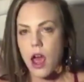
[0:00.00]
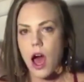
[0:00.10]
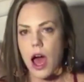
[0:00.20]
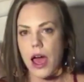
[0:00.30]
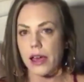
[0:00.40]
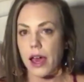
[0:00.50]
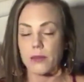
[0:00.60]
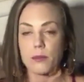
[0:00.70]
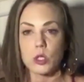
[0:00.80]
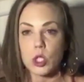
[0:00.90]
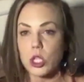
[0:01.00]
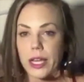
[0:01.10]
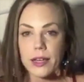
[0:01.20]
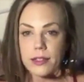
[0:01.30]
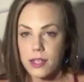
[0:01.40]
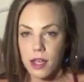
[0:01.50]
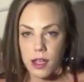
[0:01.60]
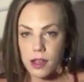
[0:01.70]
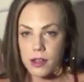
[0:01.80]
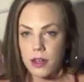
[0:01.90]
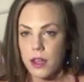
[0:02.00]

I'm learning a ton.